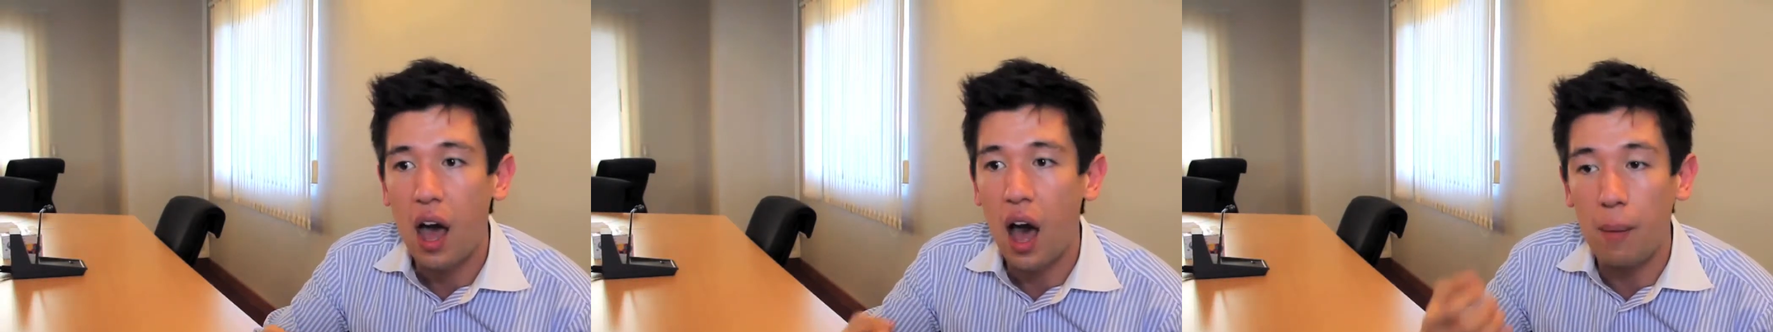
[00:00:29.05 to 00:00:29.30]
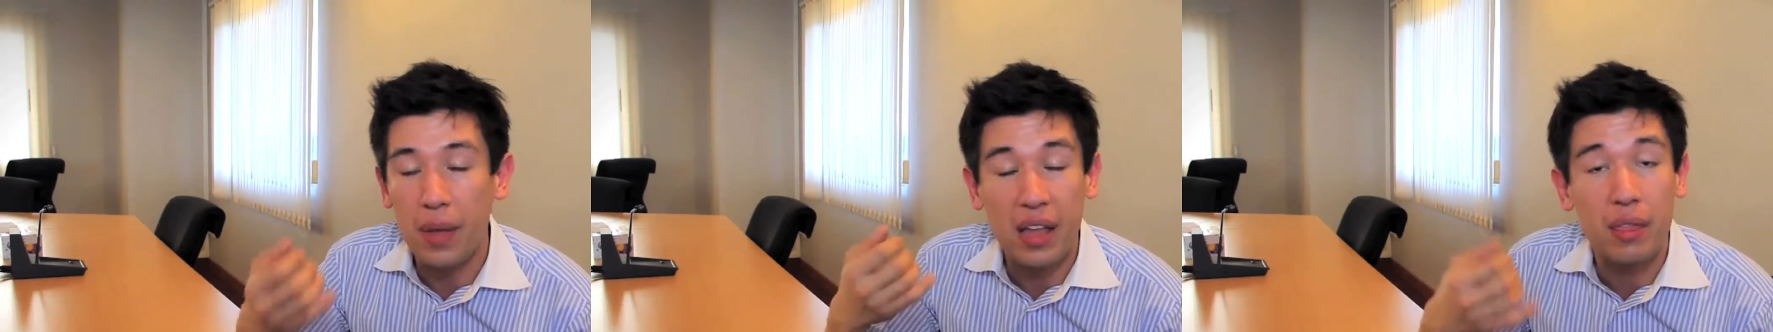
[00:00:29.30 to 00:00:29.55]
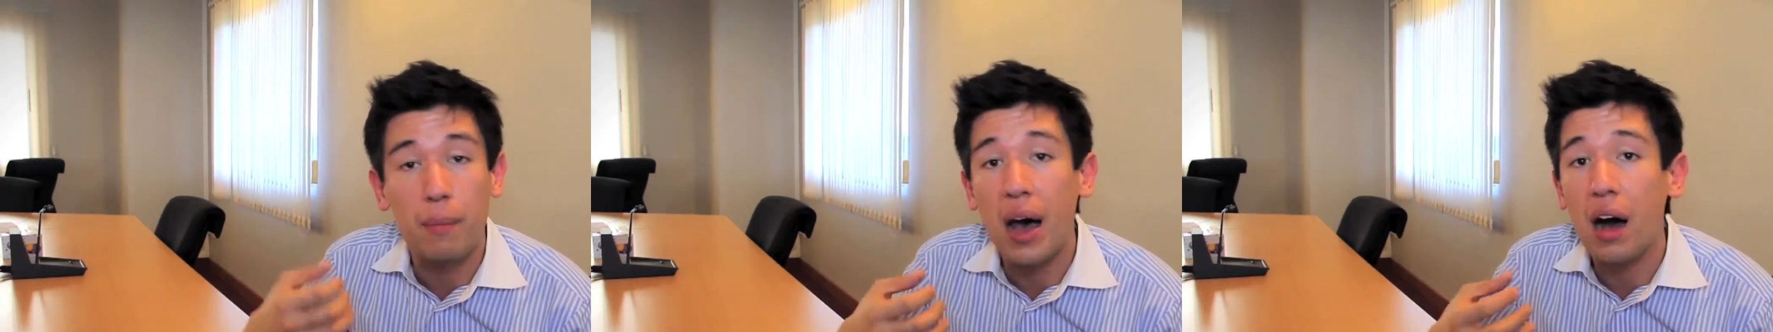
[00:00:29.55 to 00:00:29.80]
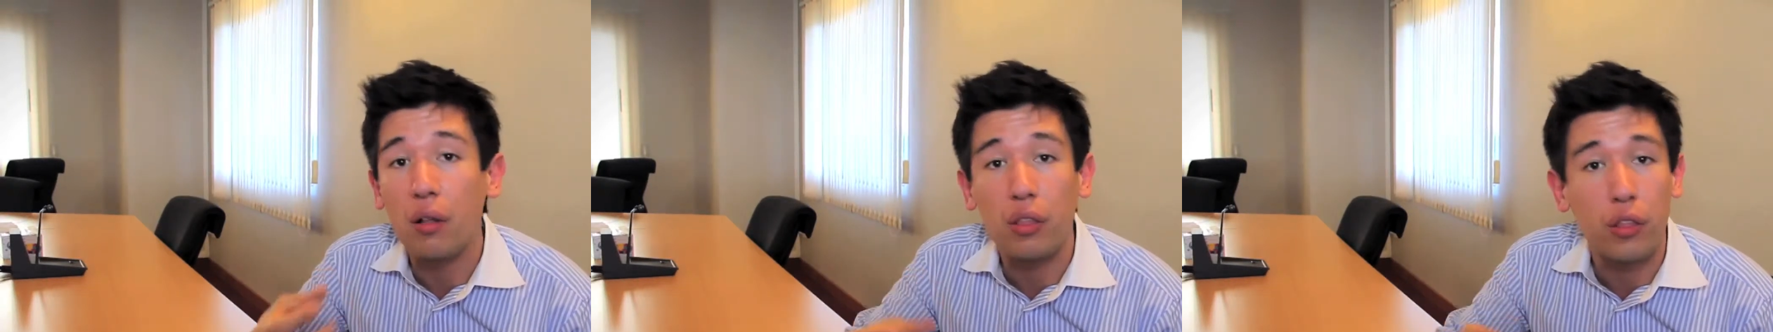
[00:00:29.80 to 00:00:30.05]
um, in the
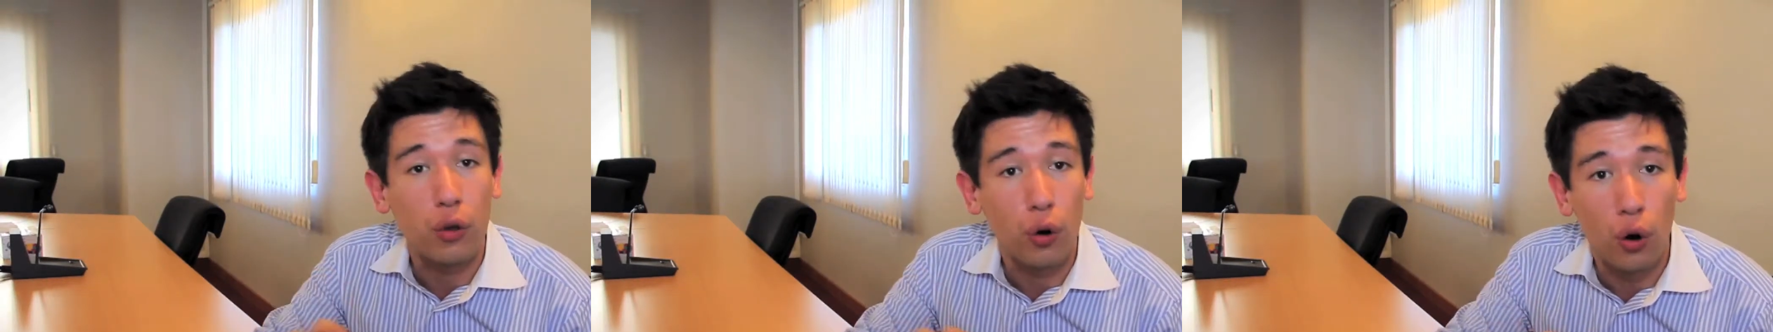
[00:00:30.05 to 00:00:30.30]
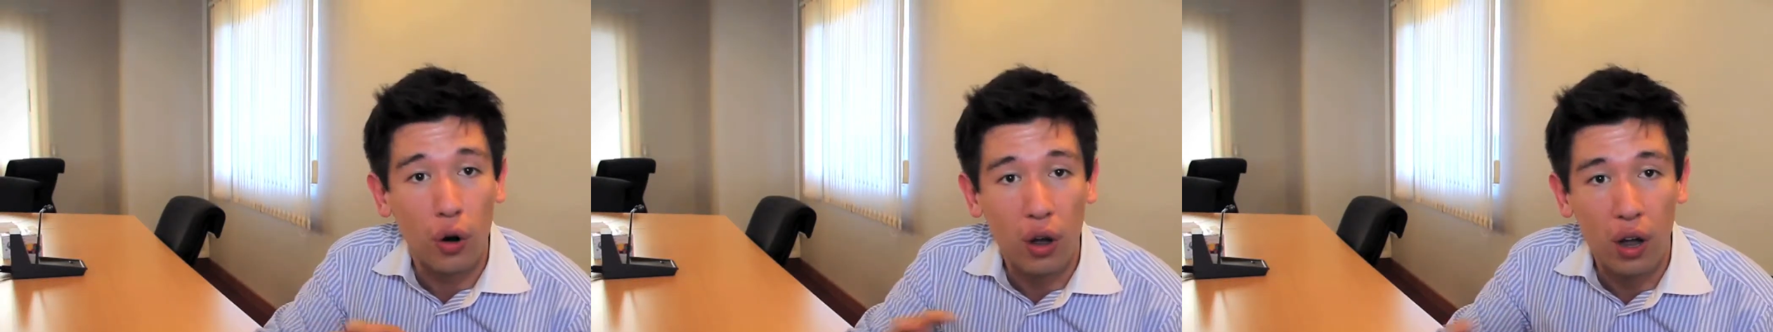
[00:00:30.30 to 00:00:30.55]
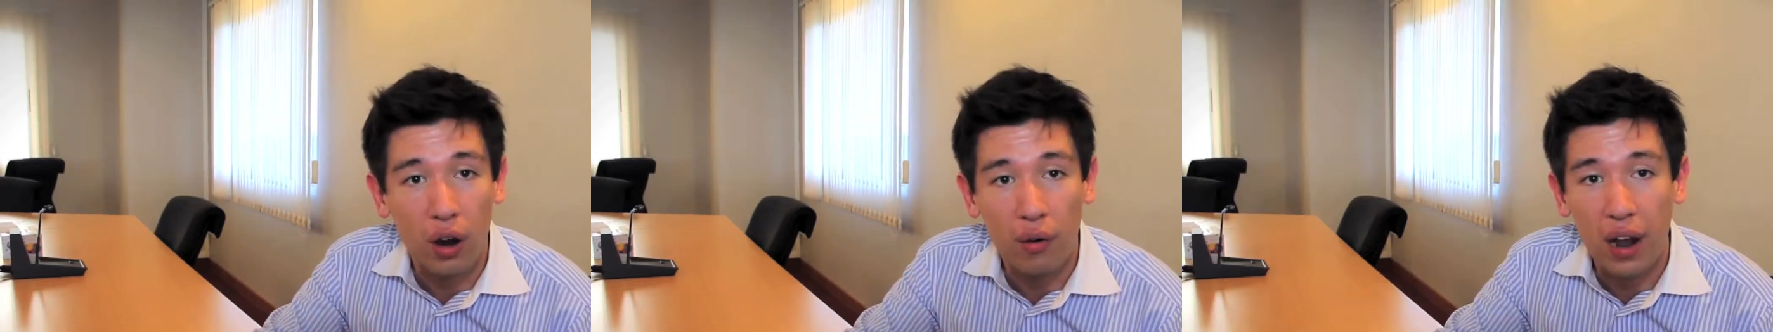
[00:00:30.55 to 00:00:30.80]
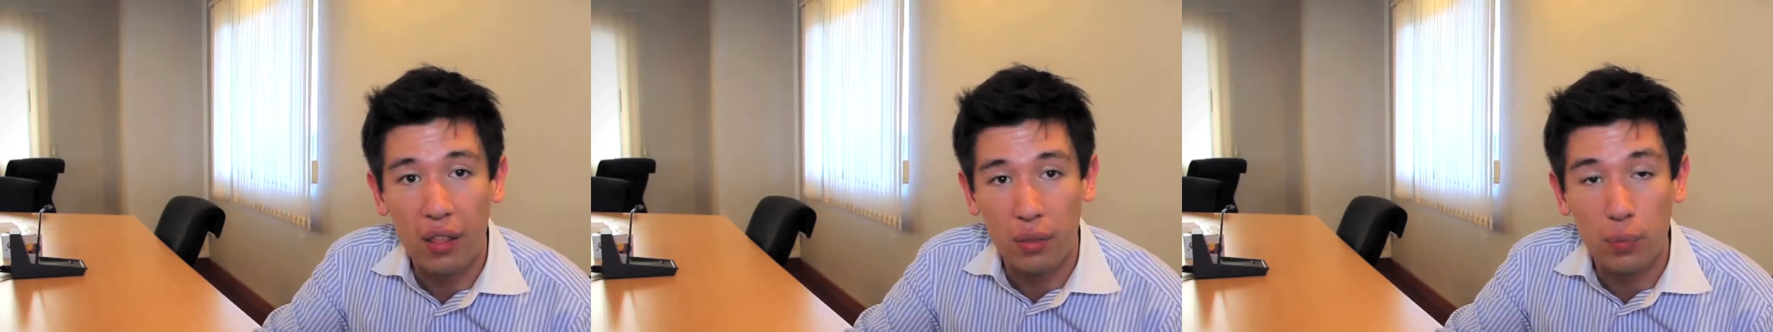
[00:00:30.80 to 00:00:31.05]
mouth or
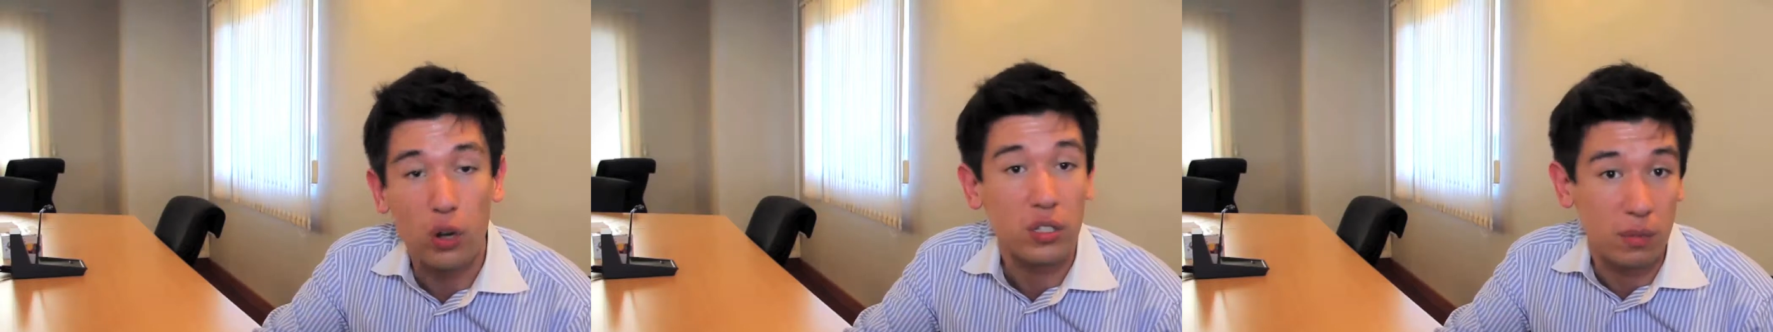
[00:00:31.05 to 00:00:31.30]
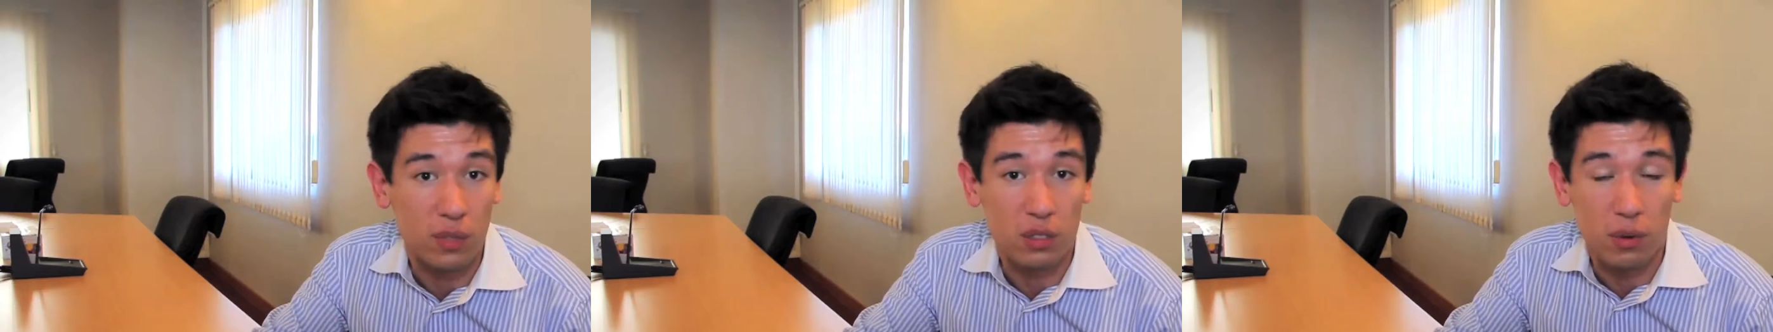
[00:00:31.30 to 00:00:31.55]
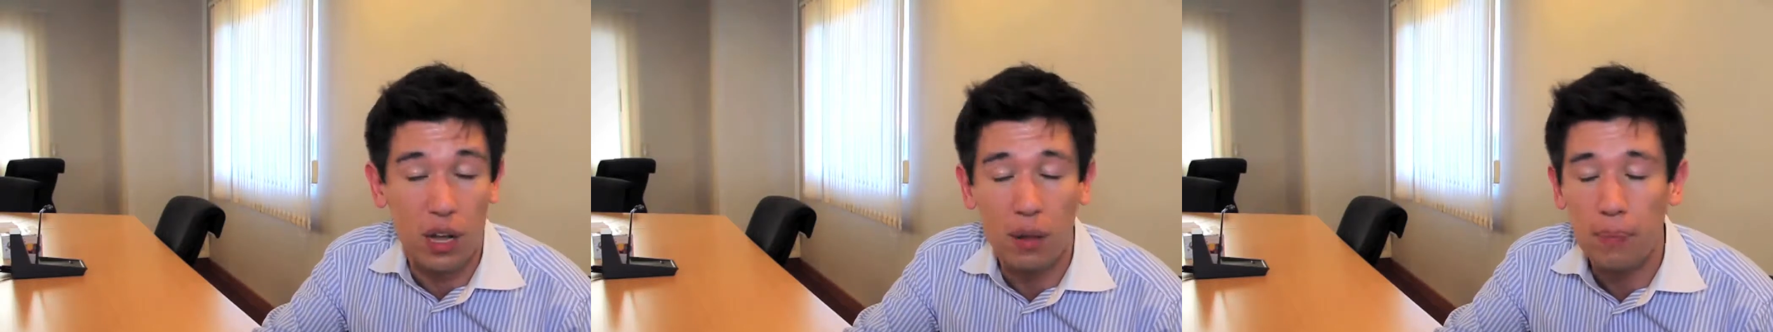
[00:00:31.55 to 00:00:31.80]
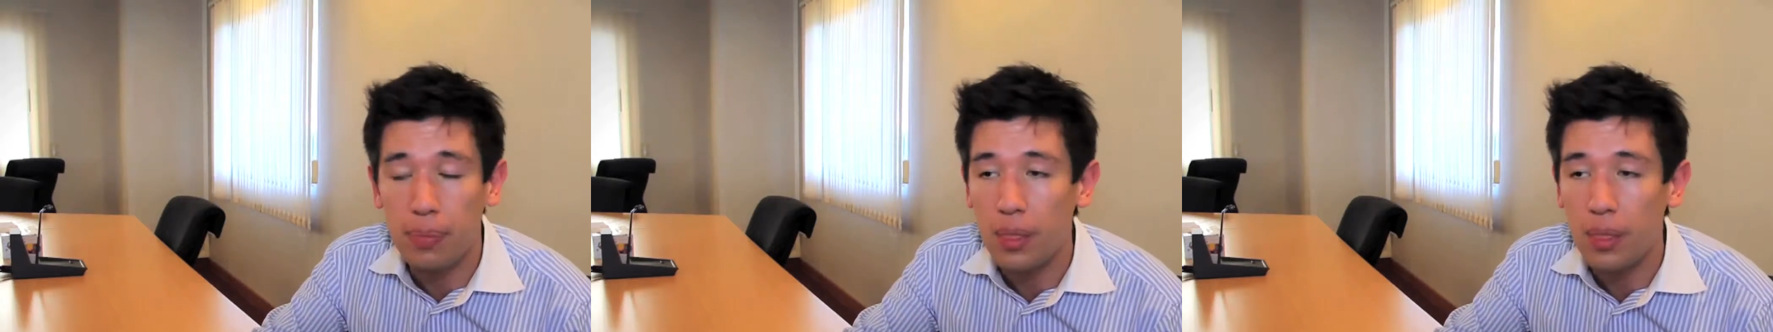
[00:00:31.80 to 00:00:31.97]
around the bottom as well